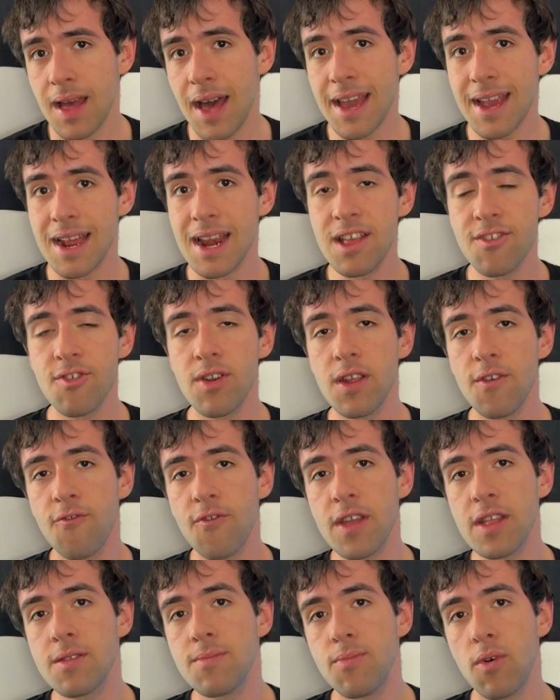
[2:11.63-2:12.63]
I can literally
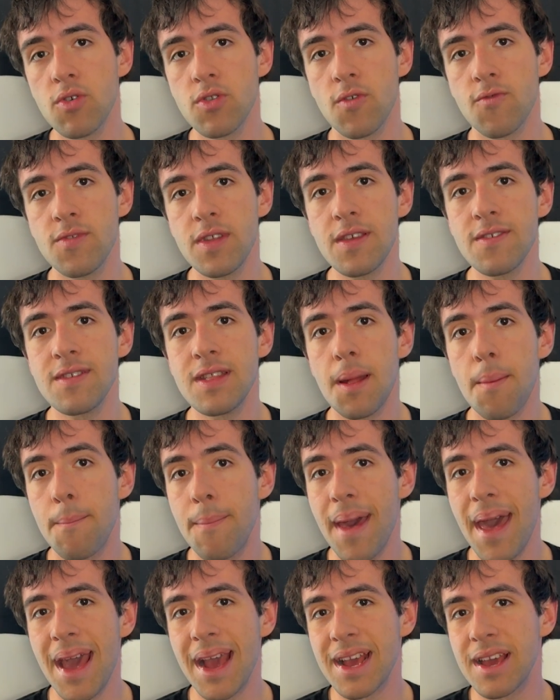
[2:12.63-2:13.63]
fit both of these in a
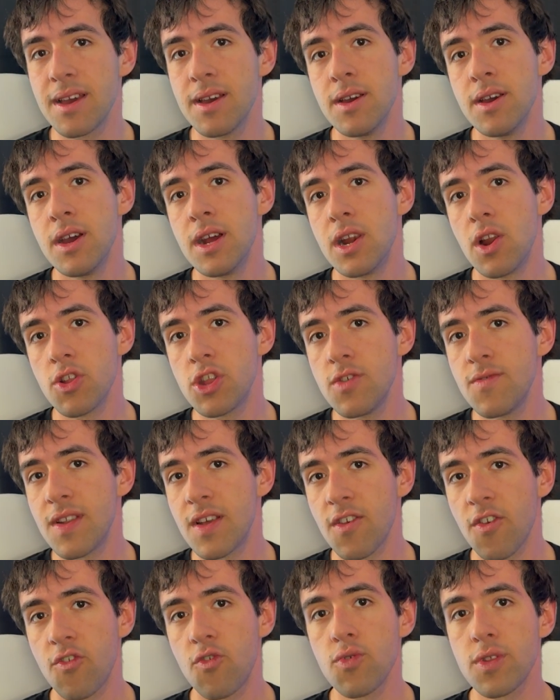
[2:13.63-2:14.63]
bag, not even
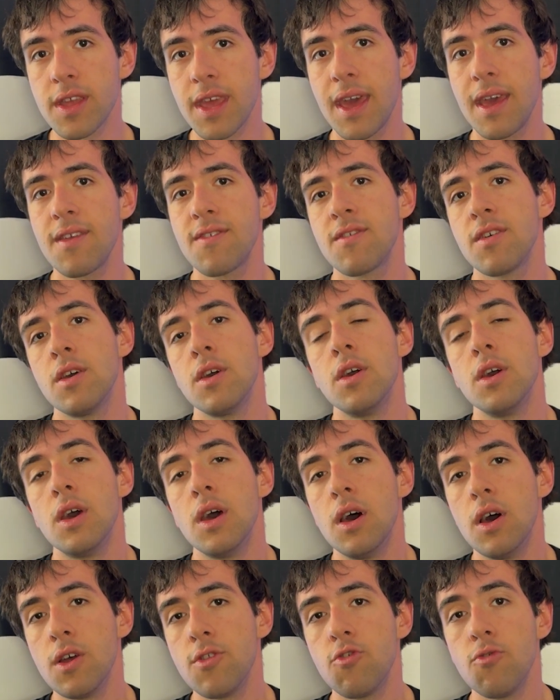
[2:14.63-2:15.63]
a suitcase,
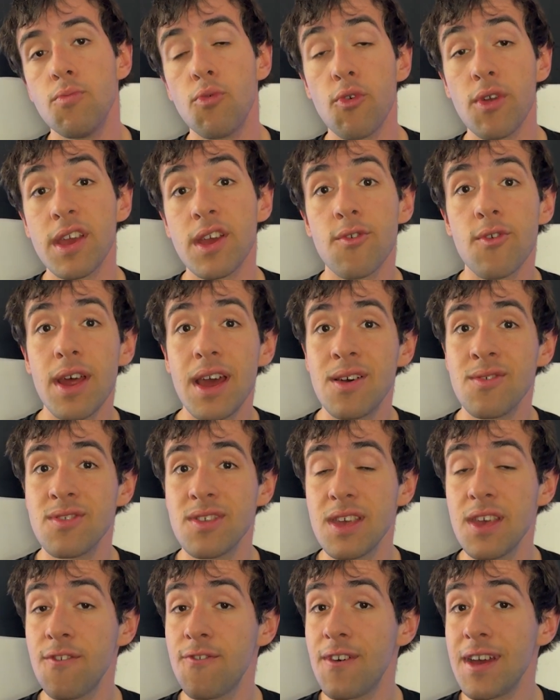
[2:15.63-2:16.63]
uh, to bring
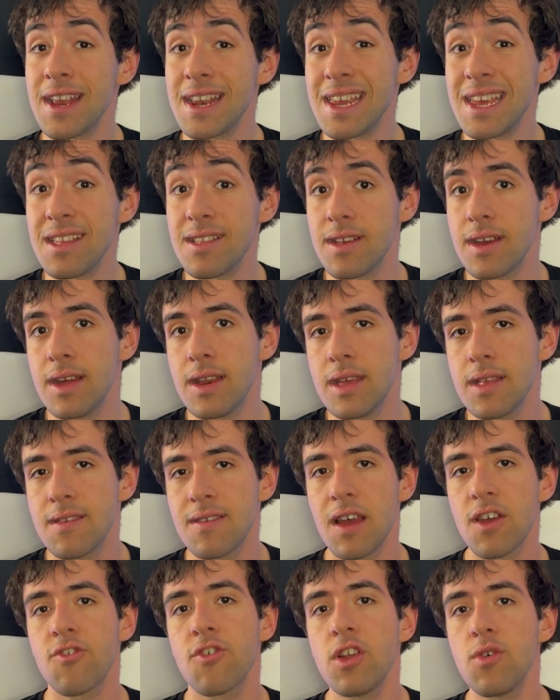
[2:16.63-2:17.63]
around if I need. And
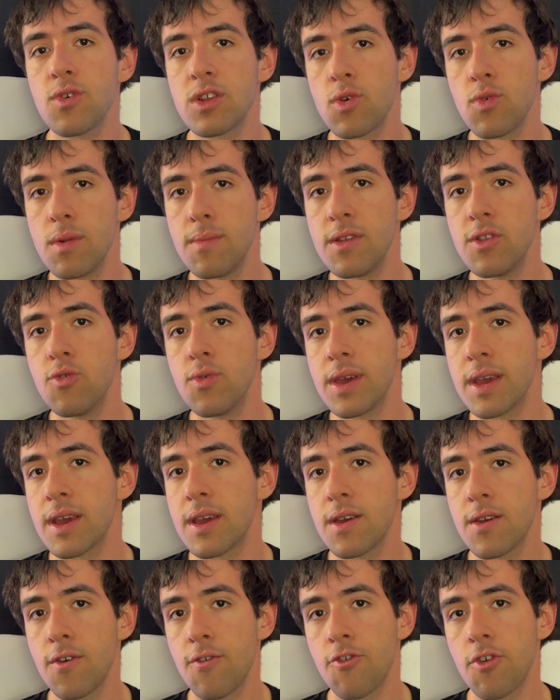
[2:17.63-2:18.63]
it's actually what I will be doing
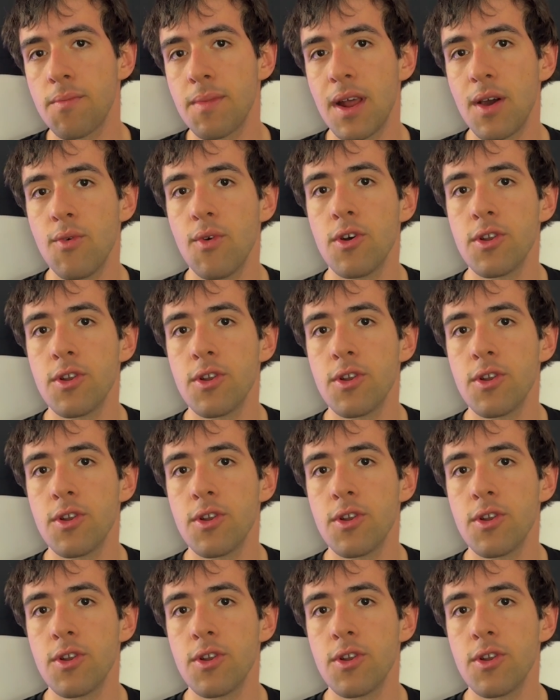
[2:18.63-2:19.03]
from now